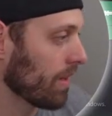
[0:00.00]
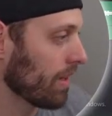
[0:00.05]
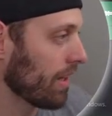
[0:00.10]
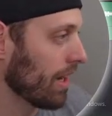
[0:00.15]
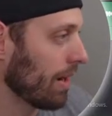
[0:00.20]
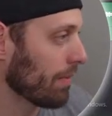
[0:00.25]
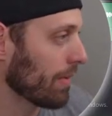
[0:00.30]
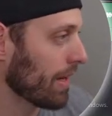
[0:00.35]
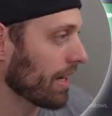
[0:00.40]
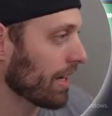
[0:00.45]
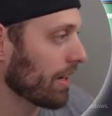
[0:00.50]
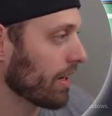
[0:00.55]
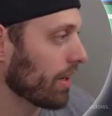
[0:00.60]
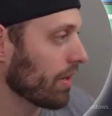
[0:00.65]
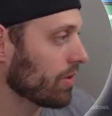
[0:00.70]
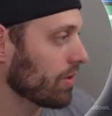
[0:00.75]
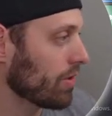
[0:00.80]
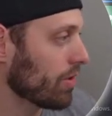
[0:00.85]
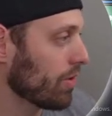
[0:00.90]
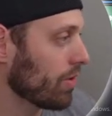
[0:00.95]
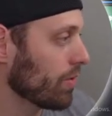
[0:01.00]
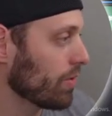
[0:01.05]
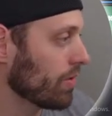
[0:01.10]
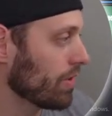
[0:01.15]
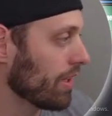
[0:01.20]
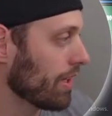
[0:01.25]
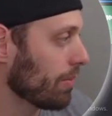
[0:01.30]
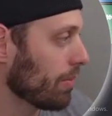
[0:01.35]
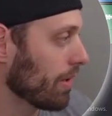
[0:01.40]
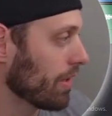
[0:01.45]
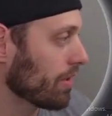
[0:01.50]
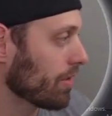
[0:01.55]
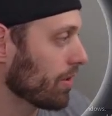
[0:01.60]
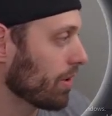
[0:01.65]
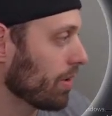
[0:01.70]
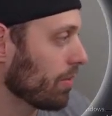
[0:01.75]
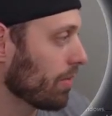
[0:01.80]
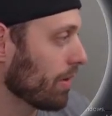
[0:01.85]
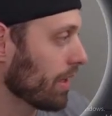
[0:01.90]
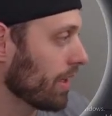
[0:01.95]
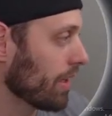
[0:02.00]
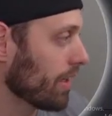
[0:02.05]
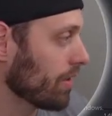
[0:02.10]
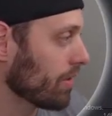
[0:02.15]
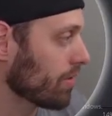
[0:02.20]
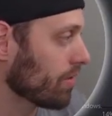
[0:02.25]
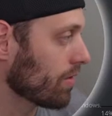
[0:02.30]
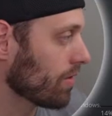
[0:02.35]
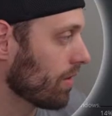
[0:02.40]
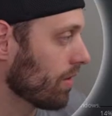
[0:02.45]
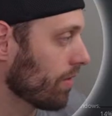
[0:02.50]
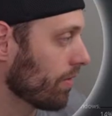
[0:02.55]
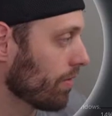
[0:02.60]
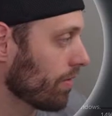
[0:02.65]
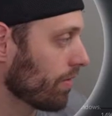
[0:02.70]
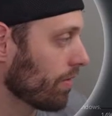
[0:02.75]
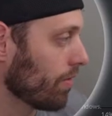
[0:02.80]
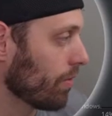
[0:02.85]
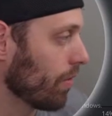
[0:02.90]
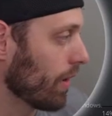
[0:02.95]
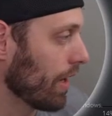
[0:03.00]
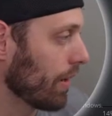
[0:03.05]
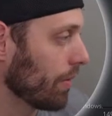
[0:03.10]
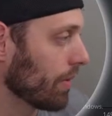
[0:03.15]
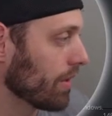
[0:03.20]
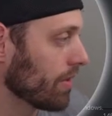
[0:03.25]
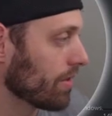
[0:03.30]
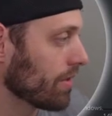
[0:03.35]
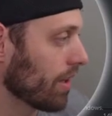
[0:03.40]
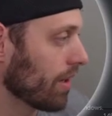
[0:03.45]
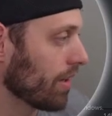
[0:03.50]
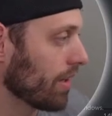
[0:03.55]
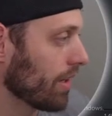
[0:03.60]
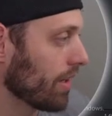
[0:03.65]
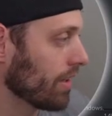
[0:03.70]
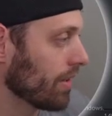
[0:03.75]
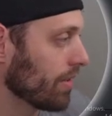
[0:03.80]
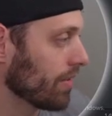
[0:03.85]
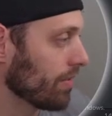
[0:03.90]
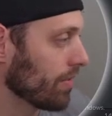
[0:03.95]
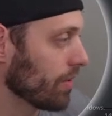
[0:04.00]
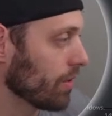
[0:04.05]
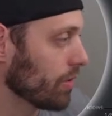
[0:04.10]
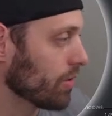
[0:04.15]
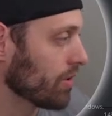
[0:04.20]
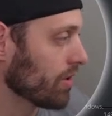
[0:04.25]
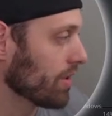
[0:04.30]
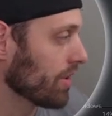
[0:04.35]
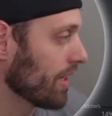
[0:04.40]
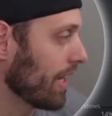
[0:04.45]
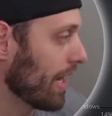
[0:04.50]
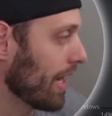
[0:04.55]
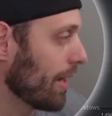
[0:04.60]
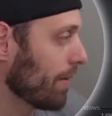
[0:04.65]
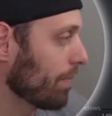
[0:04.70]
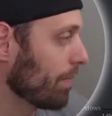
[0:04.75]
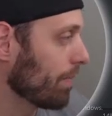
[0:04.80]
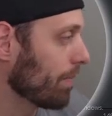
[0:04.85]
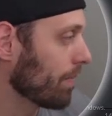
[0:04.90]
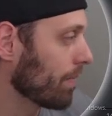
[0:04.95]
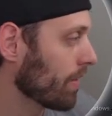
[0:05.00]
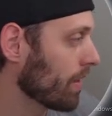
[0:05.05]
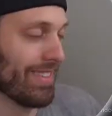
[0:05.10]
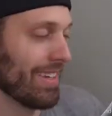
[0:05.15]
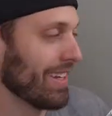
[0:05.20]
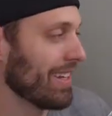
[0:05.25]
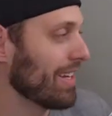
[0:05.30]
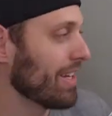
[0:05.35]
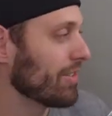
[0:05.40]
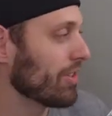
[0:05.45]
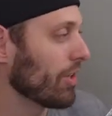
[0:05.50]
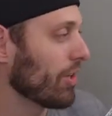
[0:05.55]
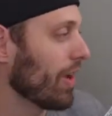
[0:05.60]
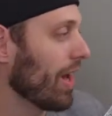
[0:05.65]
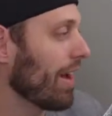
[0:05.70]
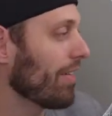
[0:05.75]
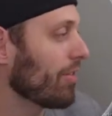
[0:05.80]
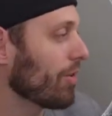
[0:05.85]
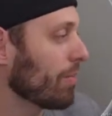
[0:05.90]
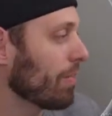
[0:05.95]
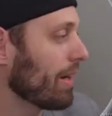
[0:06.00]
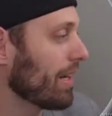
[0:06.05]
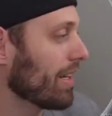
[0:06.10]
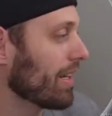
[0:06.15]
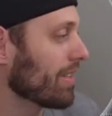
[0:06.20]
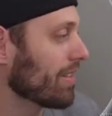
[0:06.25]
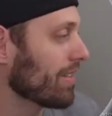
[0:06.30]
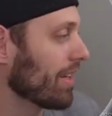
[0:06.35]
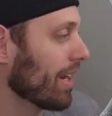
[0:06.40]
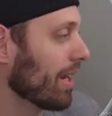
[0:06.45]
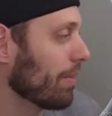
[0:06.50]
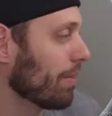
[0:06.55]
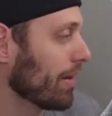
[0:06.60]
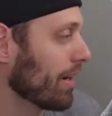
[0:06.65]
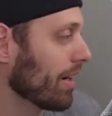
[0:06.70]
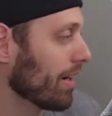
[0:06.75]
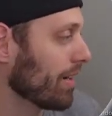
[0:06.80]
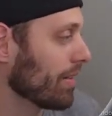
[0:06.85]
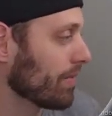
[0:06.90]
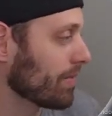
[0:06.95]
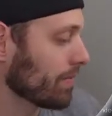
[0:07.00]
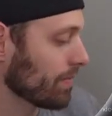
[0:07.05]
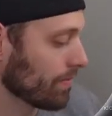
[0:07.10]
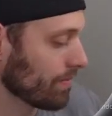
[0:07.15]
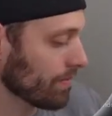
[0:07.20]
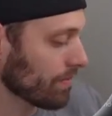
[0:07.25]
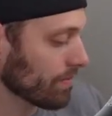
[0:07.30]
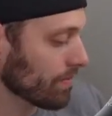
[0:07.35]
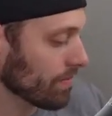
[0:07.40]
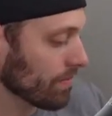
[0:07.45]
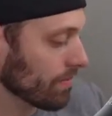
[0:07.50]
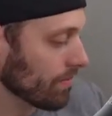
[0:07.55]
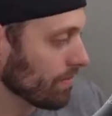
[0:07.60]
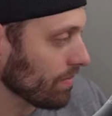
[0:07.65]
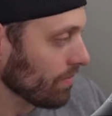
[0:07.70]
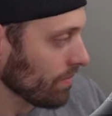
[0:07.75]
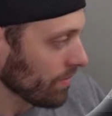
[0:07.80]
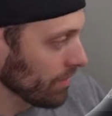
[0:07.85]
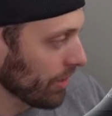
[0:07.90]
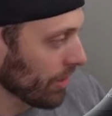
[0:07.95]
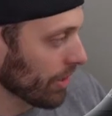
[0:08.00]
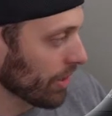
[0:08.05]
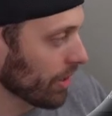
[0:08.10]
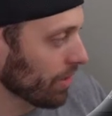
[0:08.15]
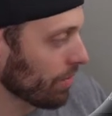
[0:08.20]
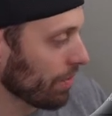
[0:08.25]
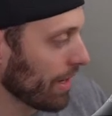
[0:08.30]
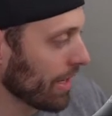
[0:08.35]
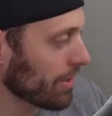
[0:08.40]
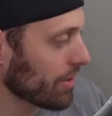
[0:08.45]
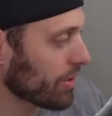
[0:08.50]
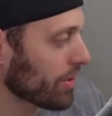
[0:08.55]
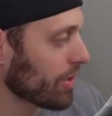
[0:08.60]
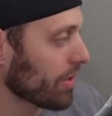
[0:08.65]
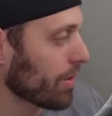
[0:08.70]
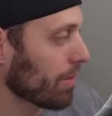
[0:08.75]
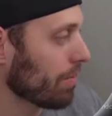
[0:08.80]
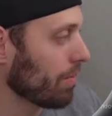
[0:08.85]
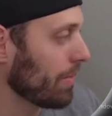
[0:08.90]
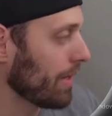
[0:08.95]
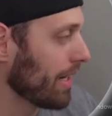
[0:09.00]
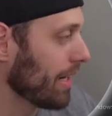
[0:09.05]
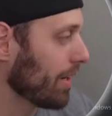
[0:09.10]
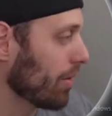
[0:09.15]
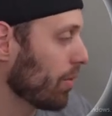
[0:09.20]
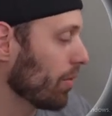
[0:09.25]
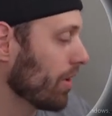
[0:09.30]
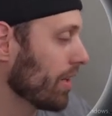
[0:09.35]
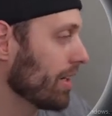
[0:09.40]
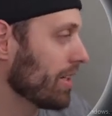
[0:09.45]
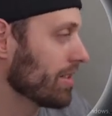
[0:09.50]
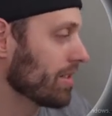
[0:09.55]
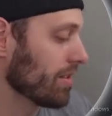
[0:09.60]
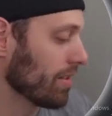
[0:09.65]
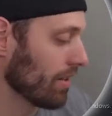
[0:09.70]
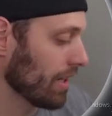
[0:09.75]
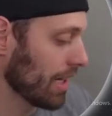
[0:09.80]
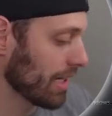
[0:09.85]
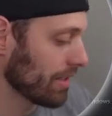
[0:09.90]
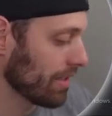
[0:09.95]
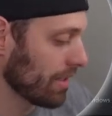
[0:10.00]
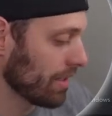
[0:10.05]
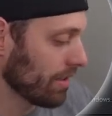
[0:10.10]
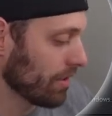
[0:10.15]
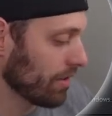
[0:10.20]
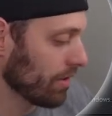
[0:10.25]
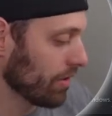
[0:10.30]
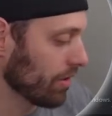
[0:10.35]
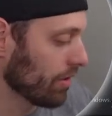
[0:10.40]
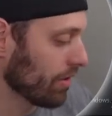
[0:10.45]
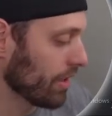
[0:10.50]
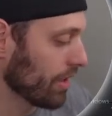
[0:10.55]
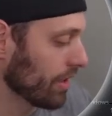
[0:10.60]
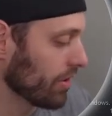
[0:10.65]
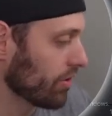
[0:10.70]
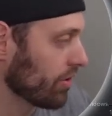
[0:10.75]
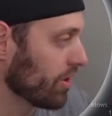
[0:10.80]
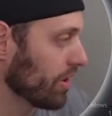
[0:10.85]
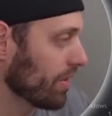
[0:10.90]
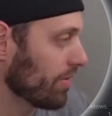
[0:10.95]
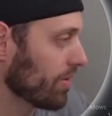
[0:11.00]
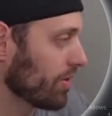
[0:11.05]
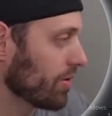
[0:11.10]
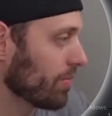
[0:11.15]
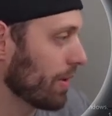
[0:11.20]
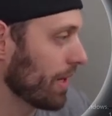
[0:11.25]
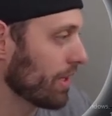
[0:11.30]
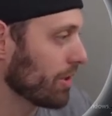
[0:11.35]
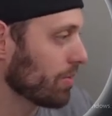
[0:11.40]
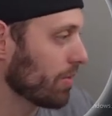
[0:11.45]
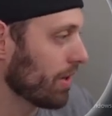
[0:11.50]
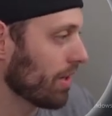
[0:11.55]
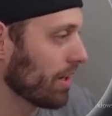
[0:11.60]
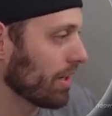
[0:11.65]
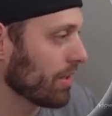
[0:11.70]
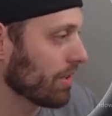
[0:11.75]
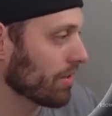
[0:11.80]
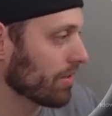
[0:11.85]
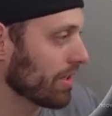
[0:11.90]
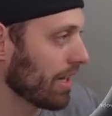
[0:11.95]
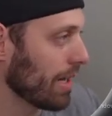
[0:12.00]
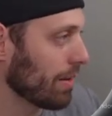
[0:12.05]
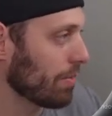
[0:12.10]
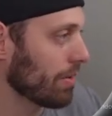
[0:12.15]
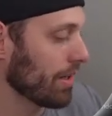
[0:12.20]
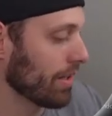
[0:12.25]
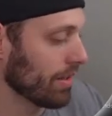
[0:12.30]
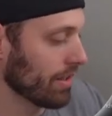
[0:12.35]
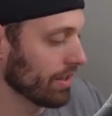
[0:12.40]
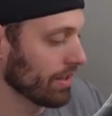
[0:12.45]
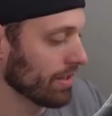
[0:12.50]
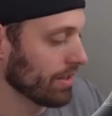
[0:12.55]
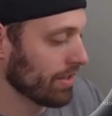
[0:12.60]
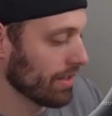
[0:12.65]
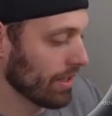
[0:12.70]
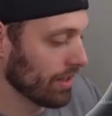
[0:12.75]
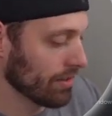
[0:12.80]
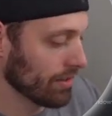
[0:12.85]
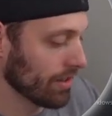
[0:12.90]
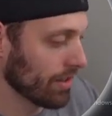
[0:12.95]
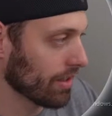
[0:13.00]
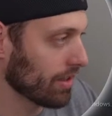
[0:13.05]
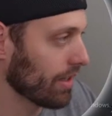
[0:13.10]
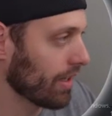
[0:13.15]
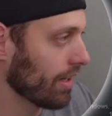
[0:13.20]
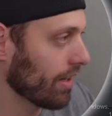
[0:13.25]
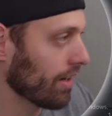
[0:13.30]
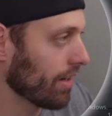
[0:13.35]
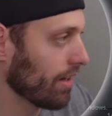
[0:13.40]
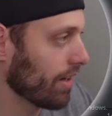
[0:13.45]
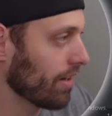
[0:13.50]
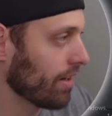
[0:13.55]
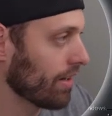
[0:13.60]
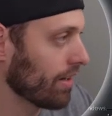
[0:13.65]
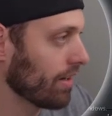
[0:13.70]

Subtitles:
I'm not going to go too deep into it, but here's the way we start in the Fusion tab. So you have your media set up here. You're going to make sure media 1 is selected. You'll hit Shift Spacebar and you'll type in the Delta key here.